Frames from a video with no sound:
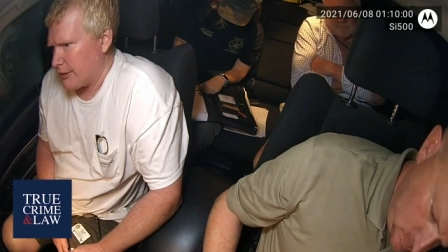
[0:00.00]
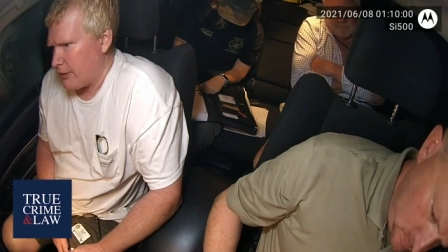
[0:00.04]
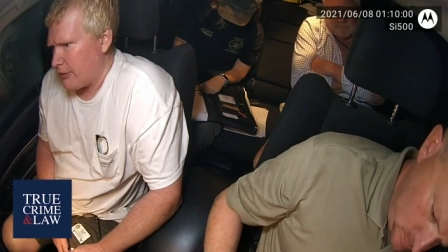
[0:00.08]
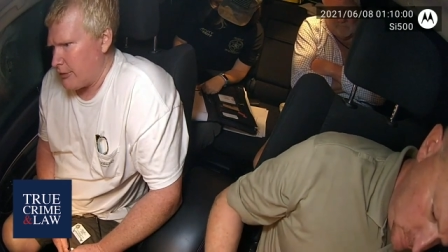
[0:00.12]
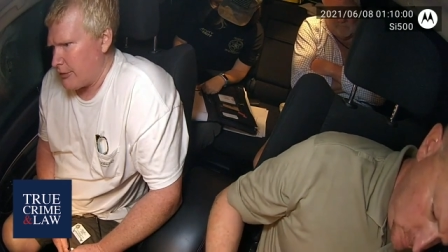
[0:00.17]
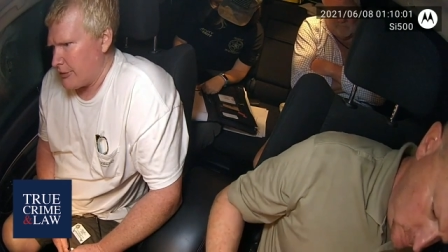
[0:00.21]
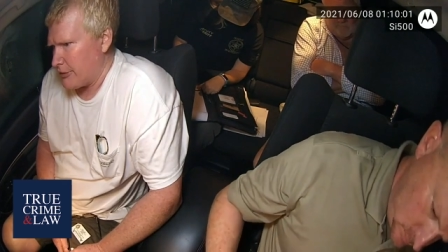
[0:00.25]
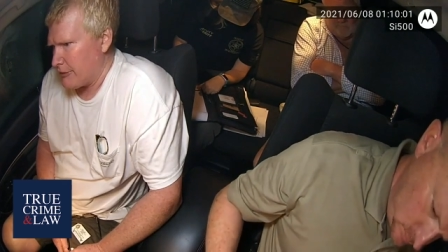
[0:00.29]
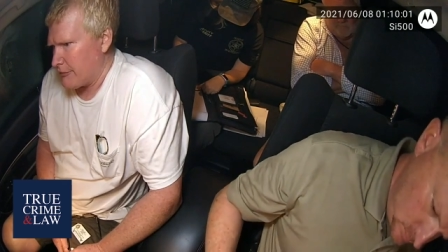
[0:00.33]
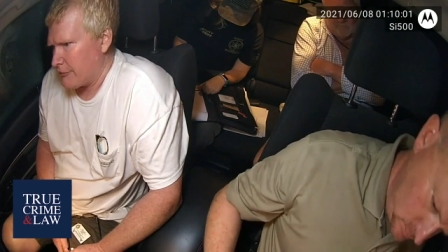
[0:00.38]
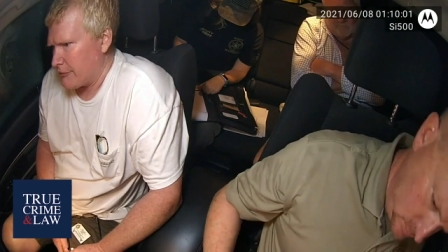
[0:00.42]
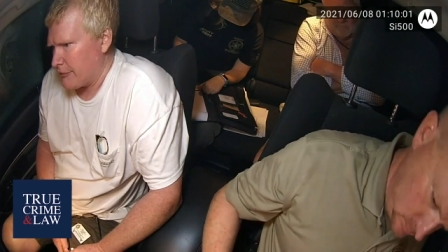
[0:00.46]

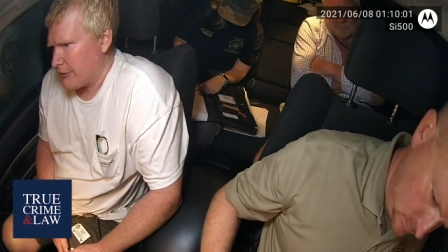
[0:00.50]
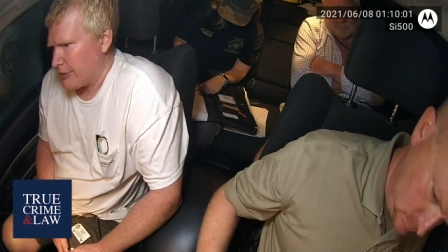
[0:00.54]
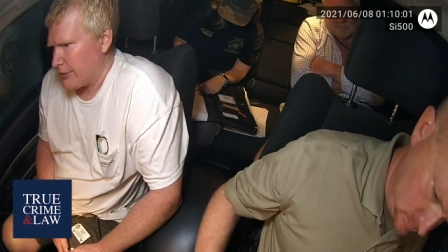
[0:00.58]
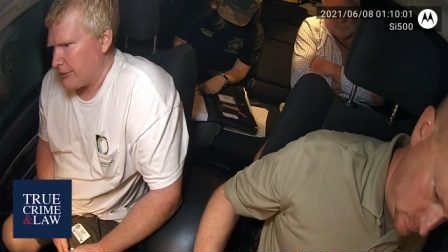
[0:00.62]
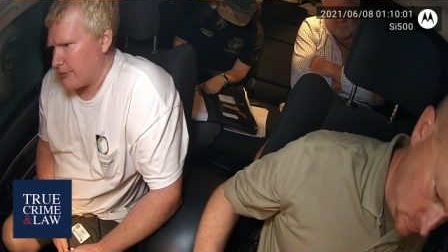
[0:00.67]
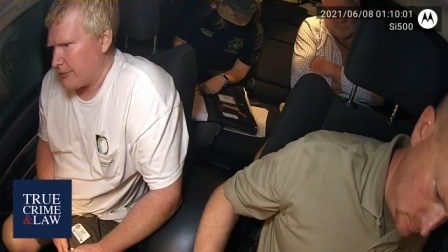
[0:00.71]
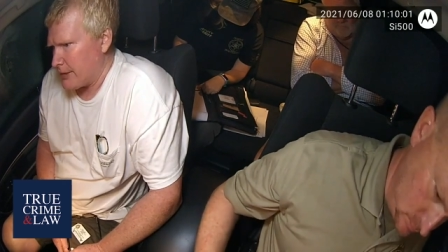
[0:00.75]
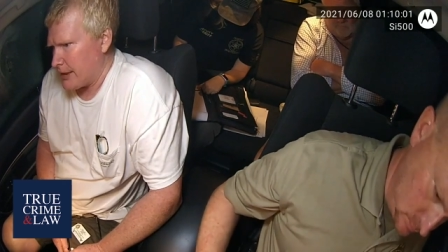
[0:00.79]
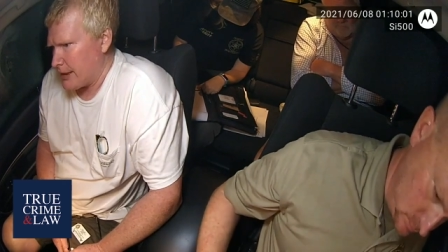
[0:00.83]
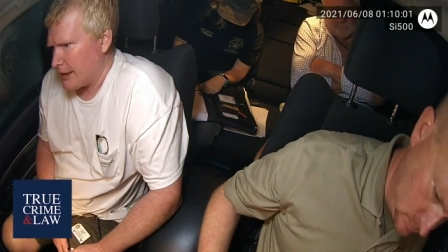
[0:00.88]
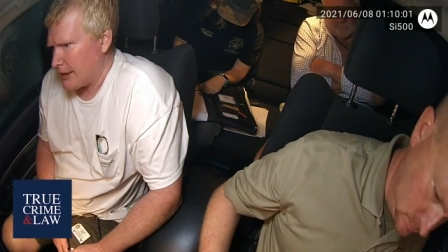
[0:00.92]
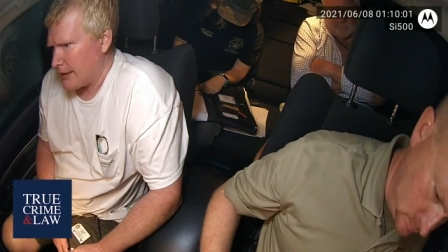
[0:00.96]
lawyer friend
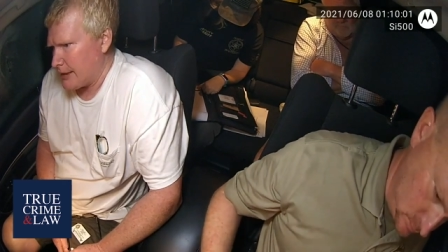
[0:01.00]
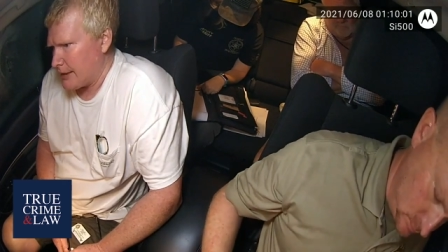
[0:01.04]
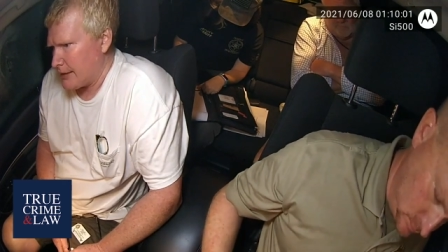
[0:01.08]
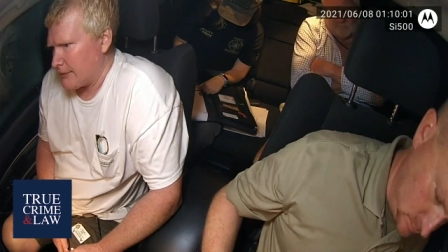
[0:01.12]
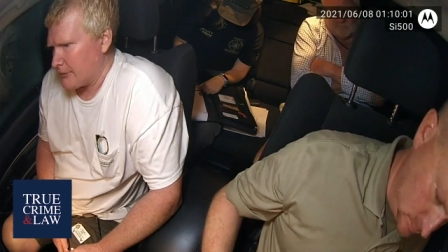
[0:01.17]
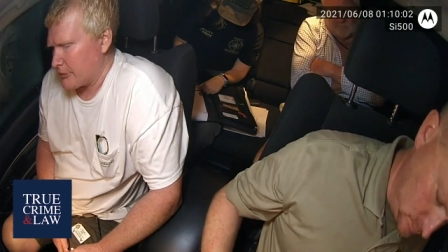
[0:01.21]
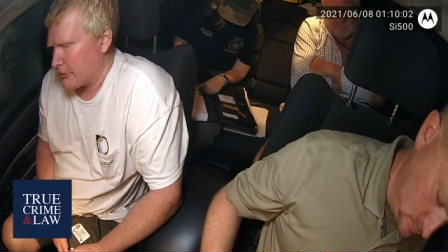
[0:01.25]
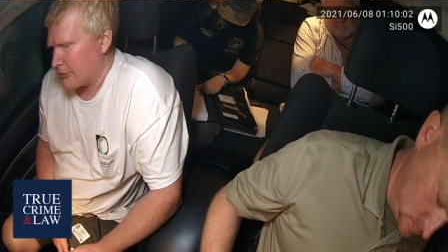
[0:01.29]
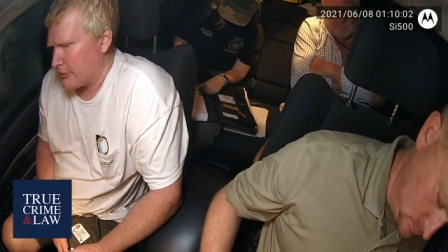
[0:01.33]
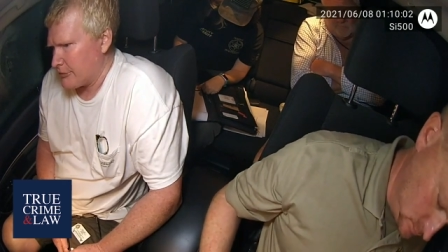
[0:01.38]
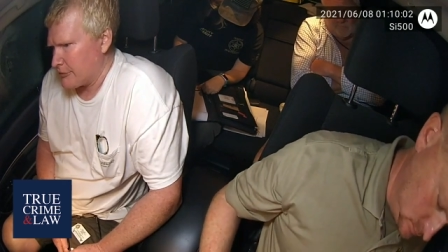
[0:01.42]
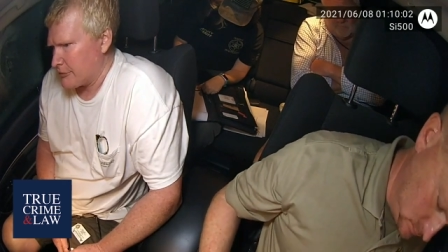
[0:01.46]
of mine
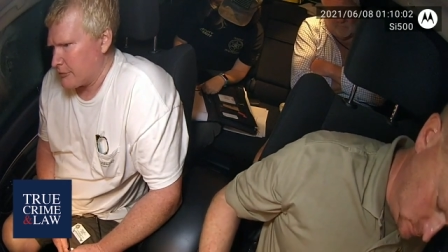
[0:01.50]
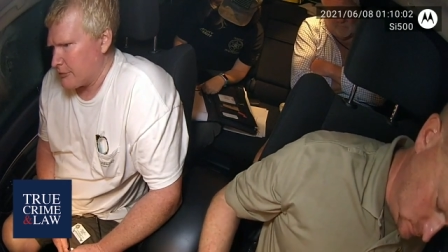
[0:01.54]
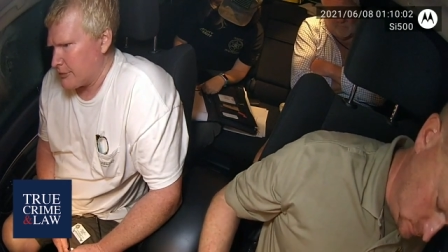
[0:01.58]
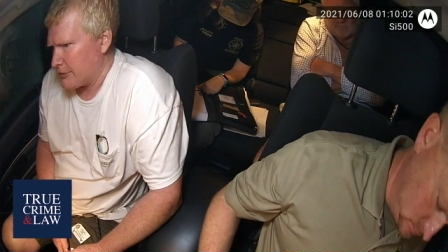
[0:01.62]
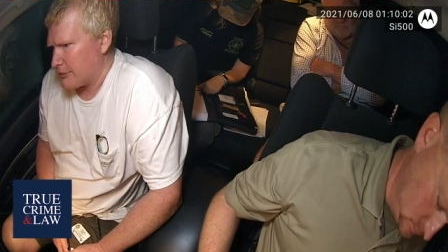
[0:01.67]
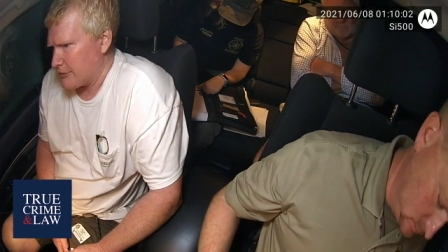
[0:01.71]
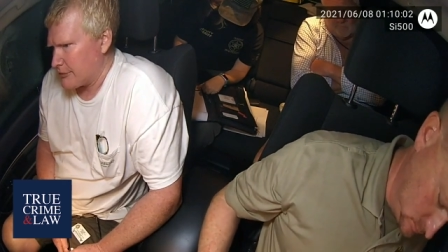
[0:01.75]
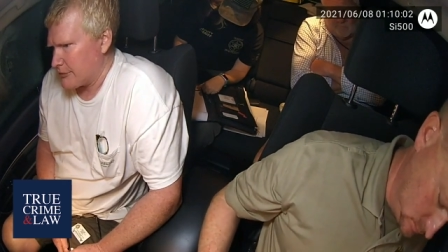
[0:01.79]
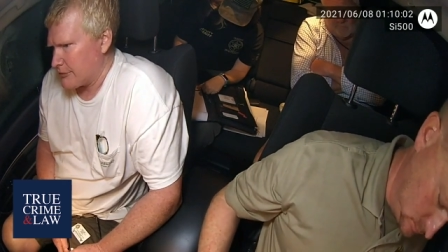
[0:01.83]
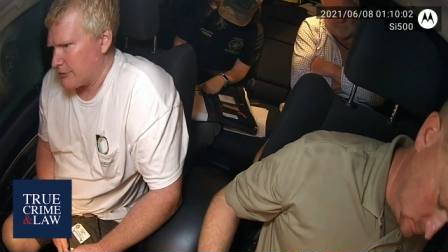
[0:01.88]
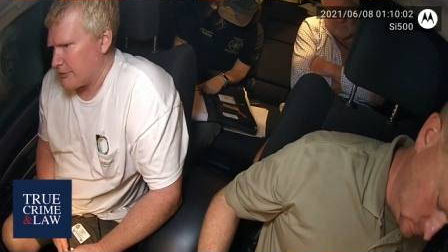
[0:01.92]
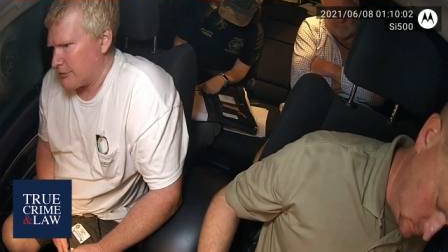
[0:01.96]
named Chris
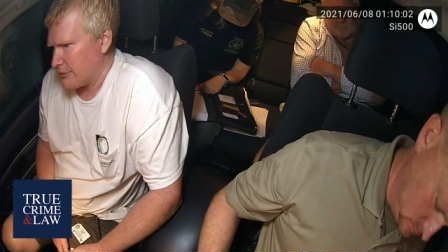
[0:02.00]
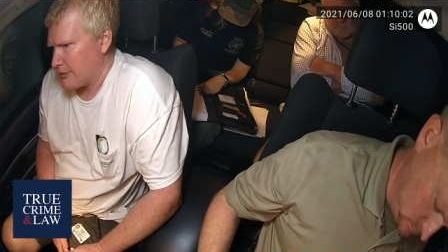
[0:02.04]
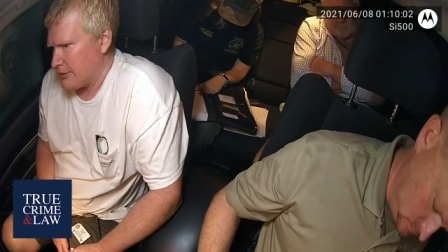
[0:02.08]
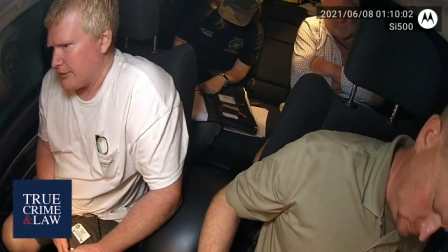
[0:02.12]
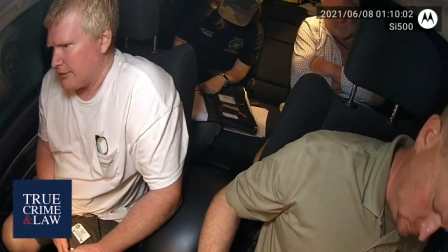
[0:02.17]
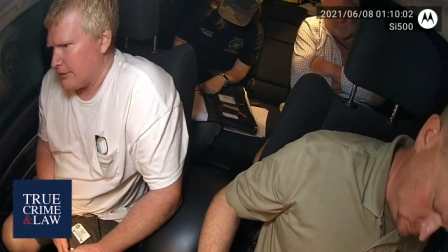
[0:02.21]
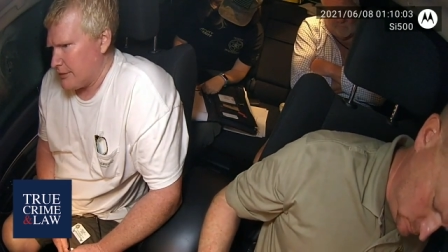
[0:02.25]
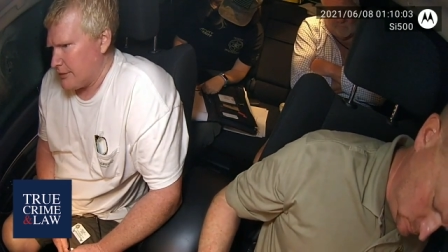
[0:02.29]
Wilson